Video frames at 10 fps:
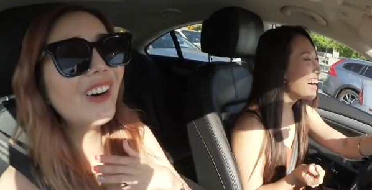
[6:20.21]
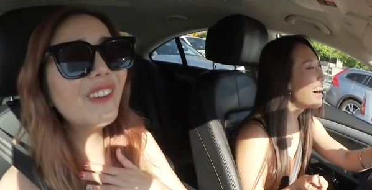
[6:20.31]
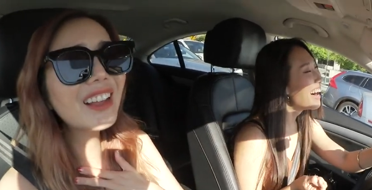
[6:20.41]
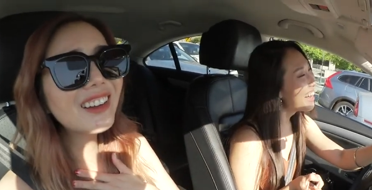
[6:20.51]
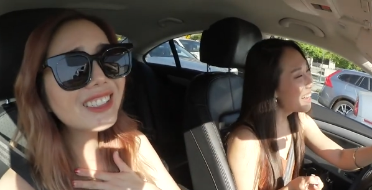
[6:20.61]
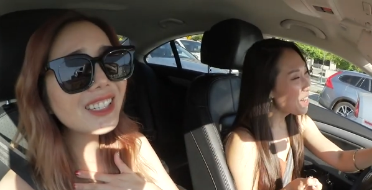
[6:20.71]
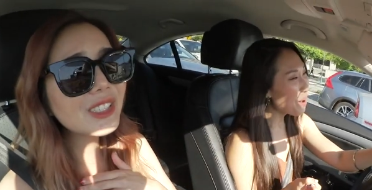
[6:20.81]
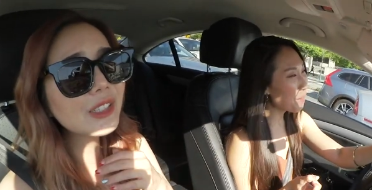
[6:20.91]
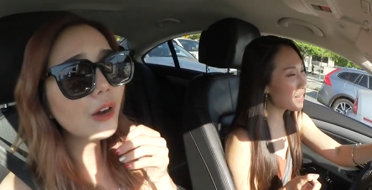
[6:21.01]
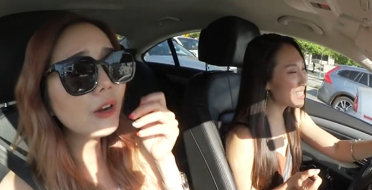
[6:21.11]
Speaker 1: Oh my gosh,
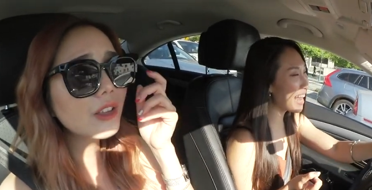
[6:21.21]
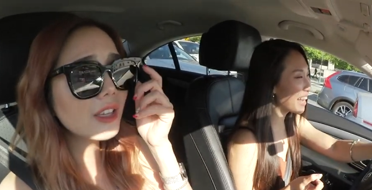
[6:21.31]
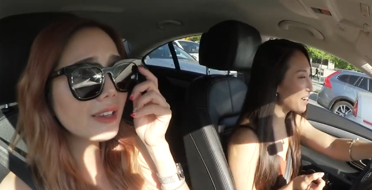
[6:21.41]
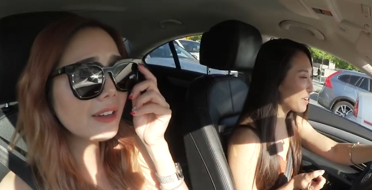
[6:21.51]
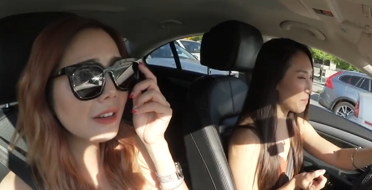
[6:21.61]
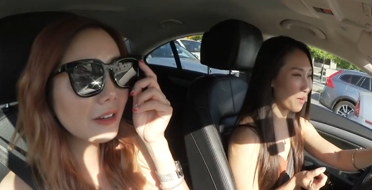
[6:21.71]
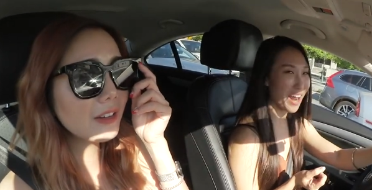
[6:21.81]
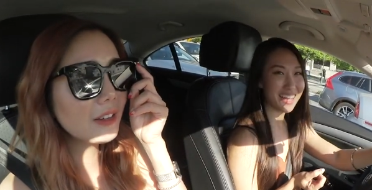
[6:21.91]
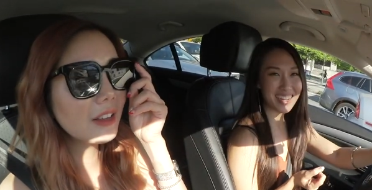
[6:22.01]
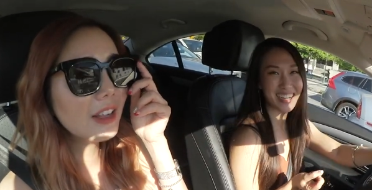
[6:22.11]
that's so potato cute. And
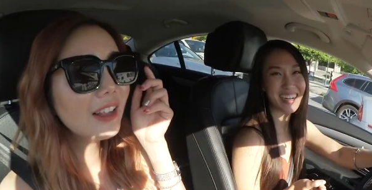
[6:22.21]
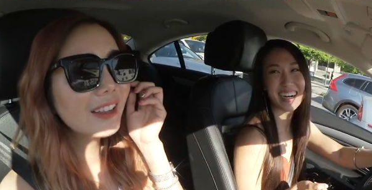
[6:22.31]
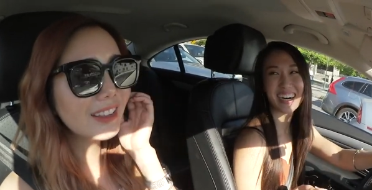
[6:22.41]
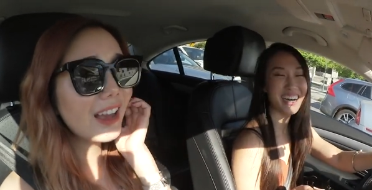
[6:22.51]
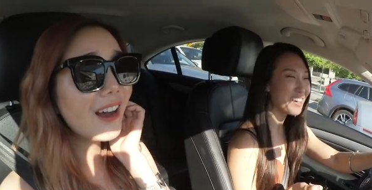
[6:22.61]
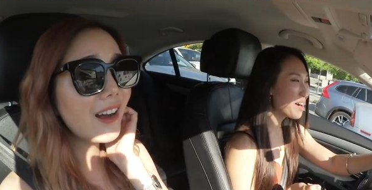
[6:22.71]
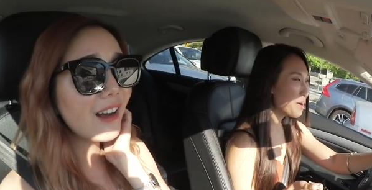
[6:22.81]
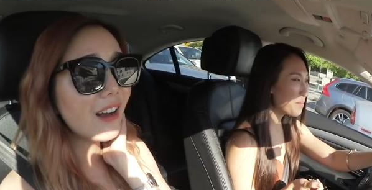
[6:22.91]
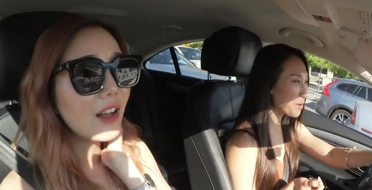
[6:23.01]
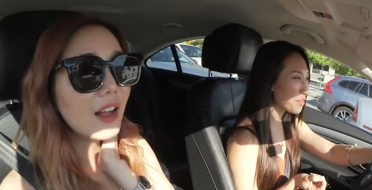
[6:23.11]
bread.
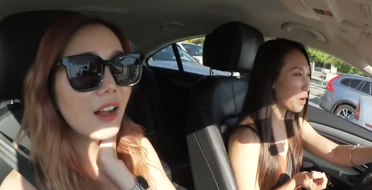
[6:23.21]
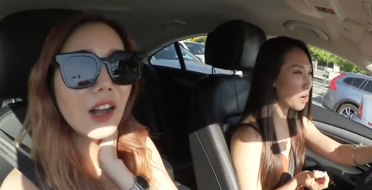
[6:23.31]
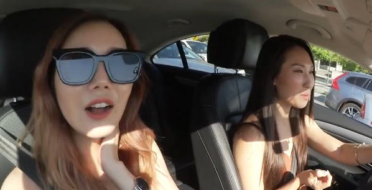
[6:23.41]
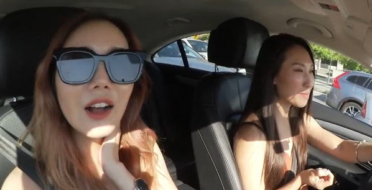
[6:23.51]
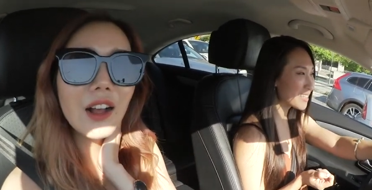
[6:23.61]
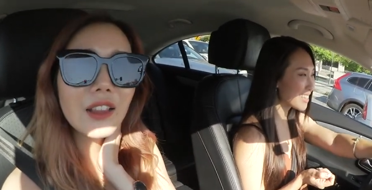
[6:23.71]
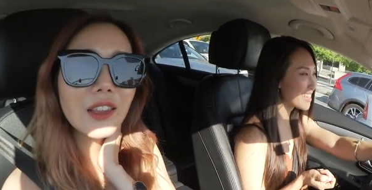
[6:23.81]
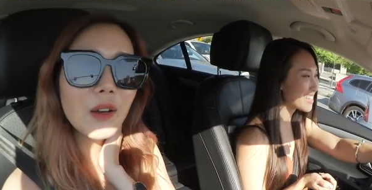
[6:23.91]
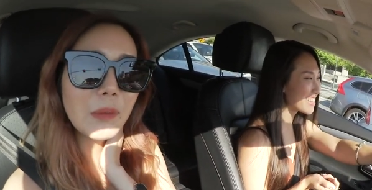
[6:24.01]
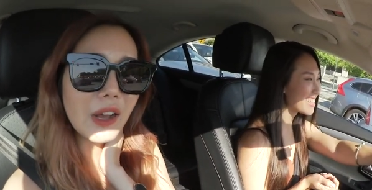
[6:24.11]
Yeah. Both carbs.
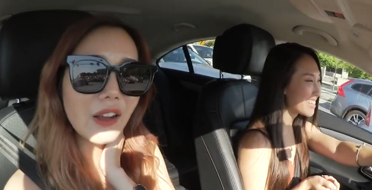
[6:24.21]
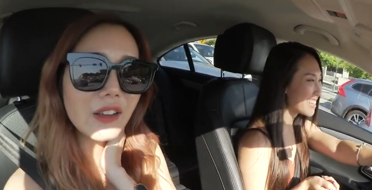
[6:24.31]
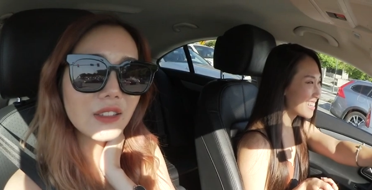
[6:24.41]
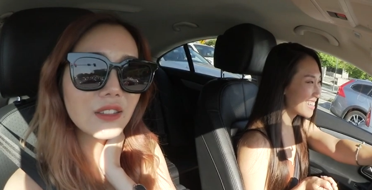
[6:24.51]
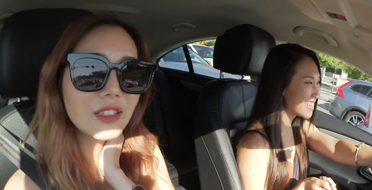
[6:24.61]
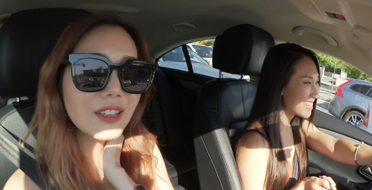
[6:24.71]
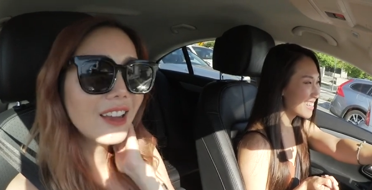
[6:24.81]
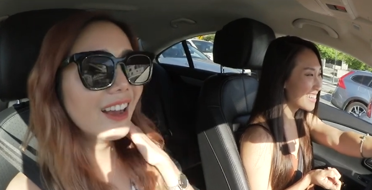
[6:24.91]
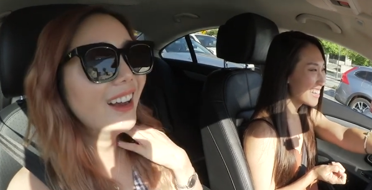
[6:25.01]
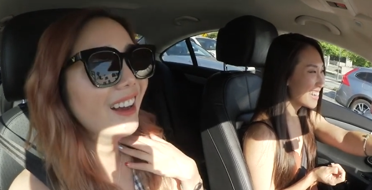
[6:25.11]
The best.
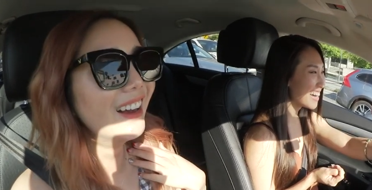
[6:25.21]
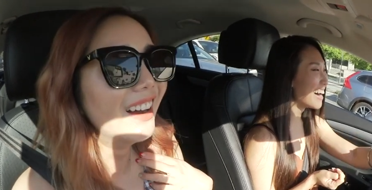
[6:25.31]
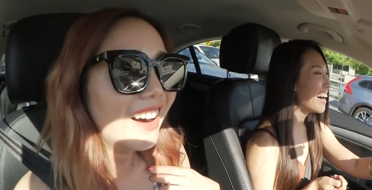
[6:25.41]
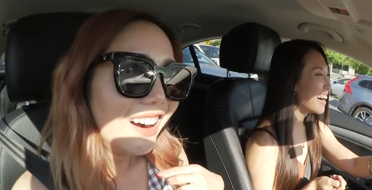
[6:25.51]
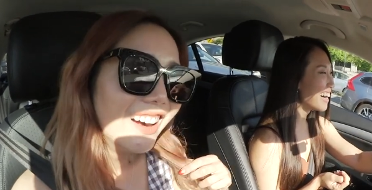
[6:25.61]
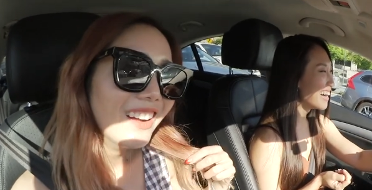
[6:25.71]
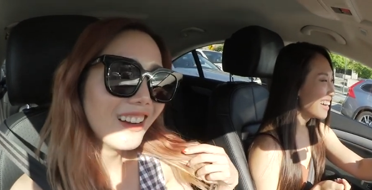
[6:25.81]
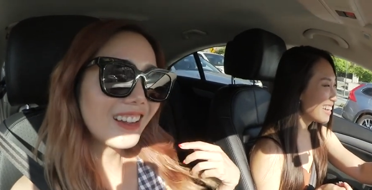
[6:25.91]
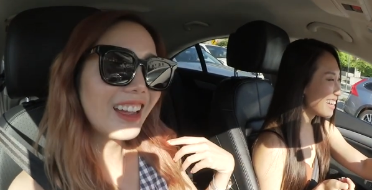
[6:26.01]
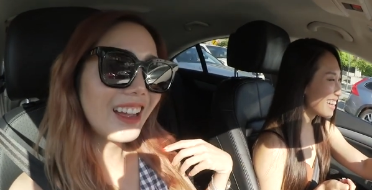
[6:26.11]

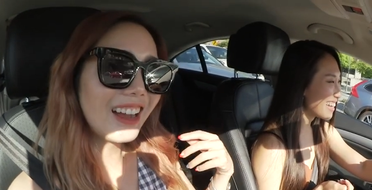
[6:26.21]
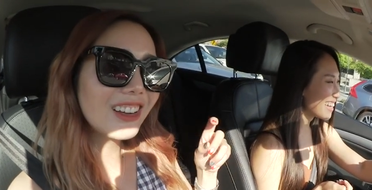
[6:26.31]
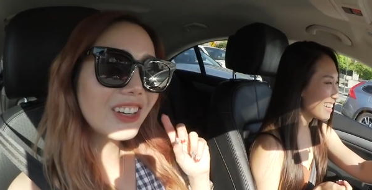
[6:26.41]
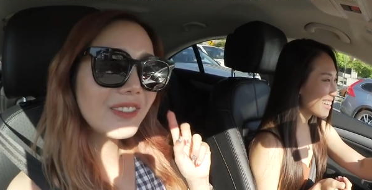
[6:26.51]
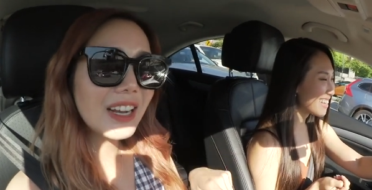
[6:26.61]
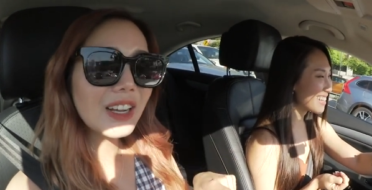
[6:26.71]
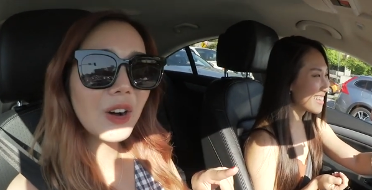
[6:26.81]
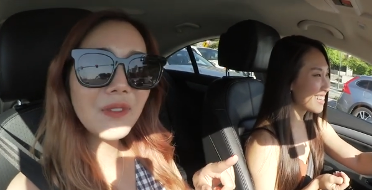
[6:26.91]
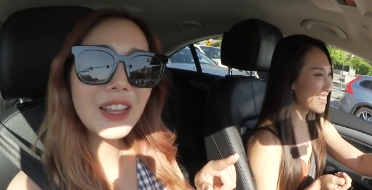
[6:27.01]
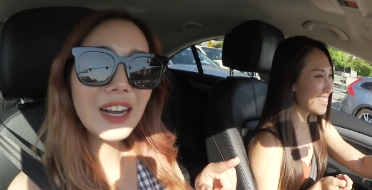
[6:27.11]
Speaker 2: Okay, I'm going
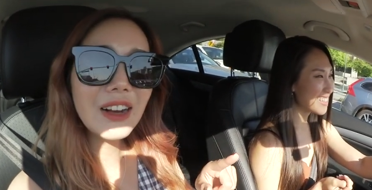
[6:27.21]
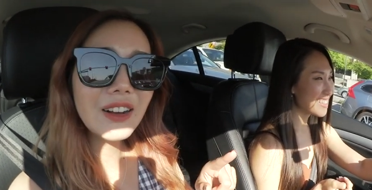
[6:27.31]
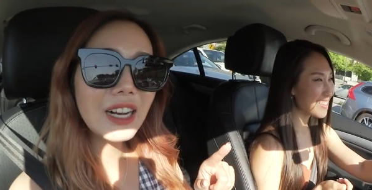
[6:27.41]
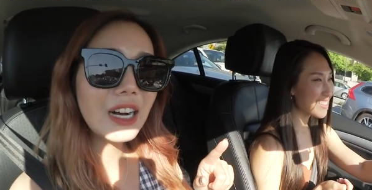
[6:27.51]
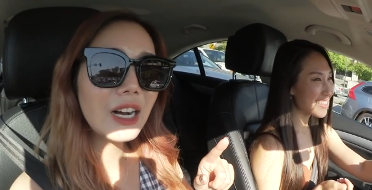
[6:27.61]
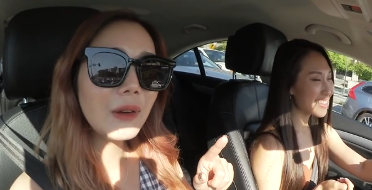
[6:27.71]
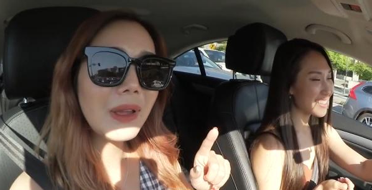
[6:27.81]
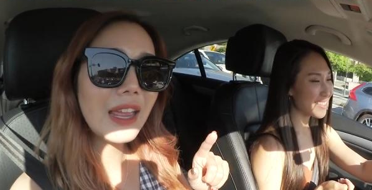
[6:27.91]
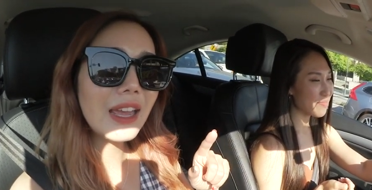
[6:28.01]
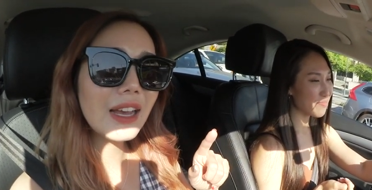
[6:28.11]
back home now,
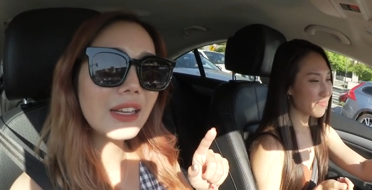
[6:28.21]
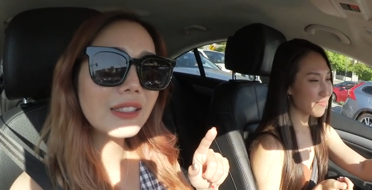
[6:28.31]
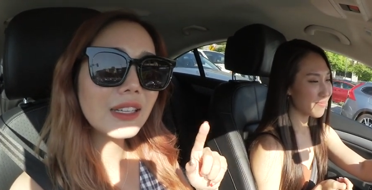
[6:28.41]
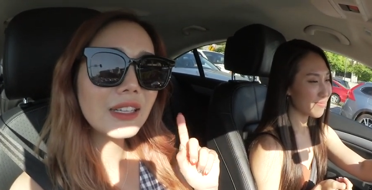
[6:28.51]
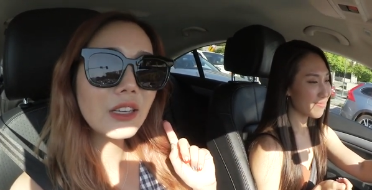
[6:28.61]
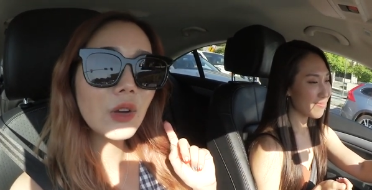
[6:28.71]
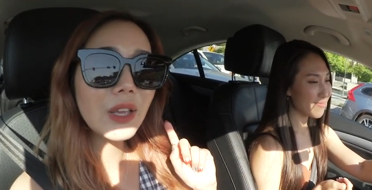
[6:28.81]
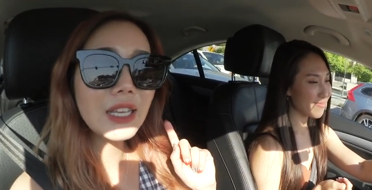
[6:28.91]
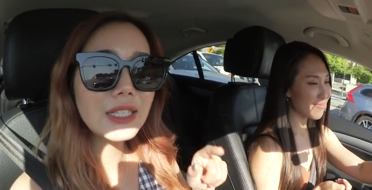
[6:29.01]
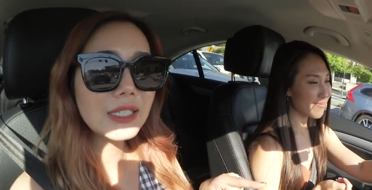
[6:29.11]
um, and I'm gonna
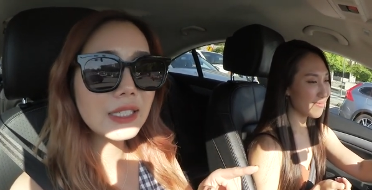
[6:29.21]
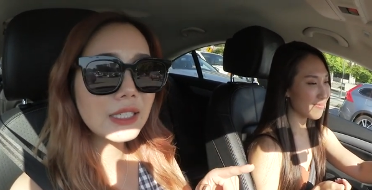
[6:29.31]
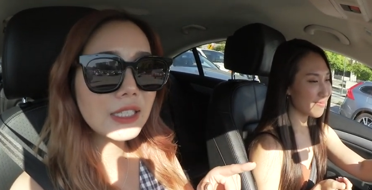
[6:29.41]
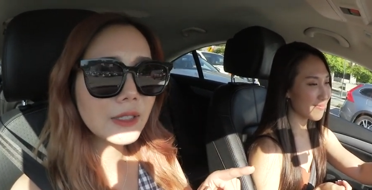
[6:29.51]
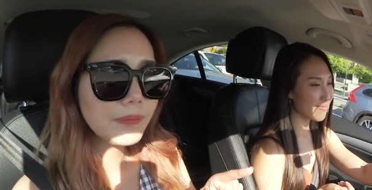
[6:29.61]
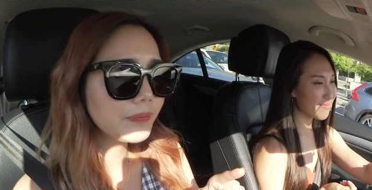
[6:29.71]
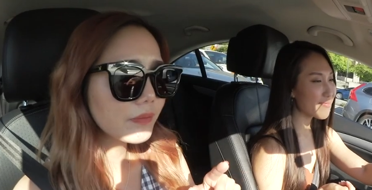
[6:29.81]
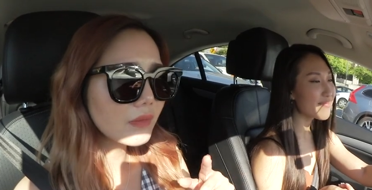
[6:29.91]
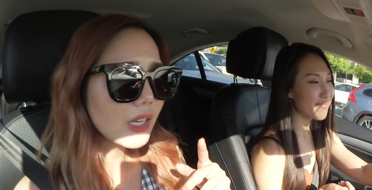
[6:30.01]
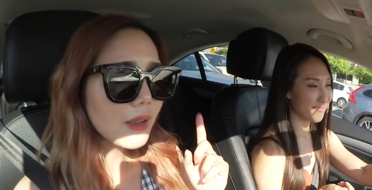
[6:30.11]
go eat dinner.
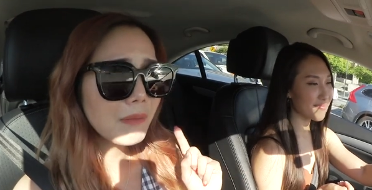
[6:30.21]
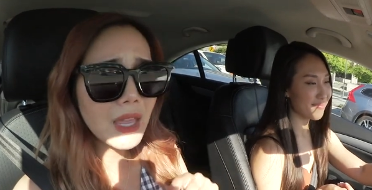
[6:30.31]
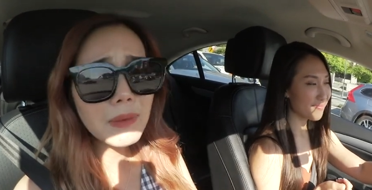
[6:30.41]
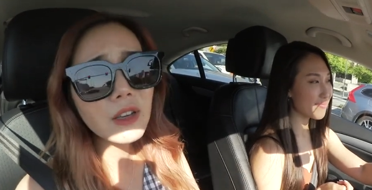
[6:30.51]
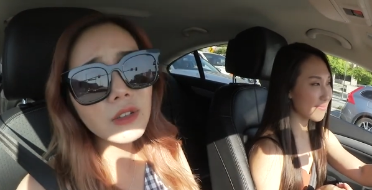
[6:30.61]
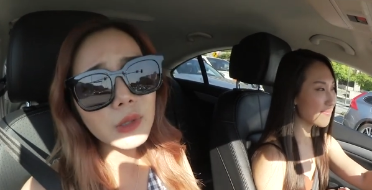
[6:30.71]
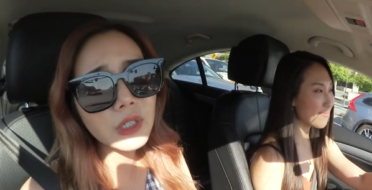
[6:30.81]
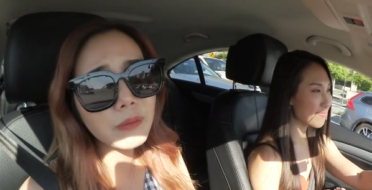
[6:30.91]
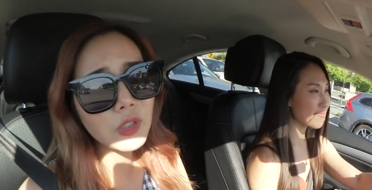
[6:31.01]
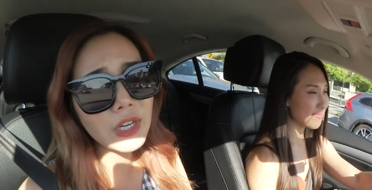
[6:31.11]
Maybe go
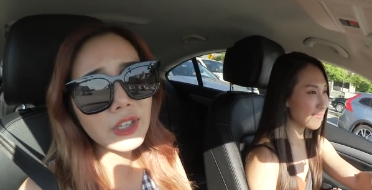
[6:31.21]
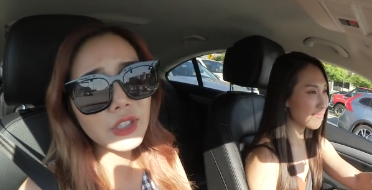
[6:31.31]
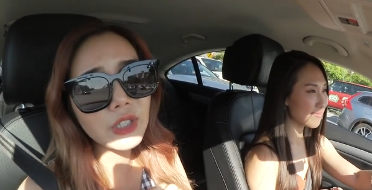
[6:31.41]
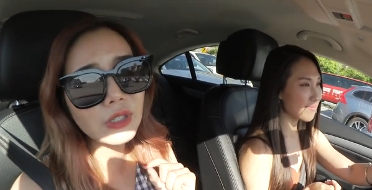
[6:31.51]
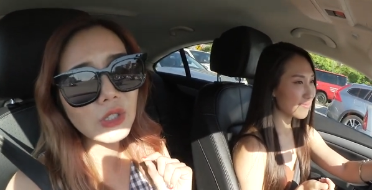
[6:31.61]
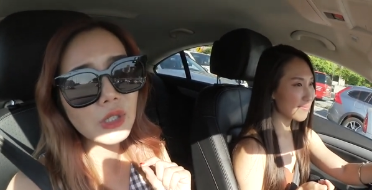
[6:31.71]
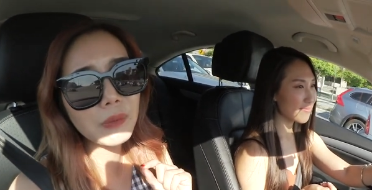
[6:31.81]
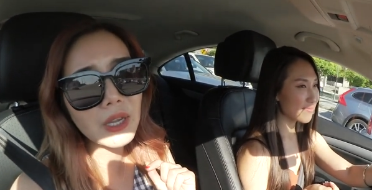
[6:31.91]
to Trader Joe's to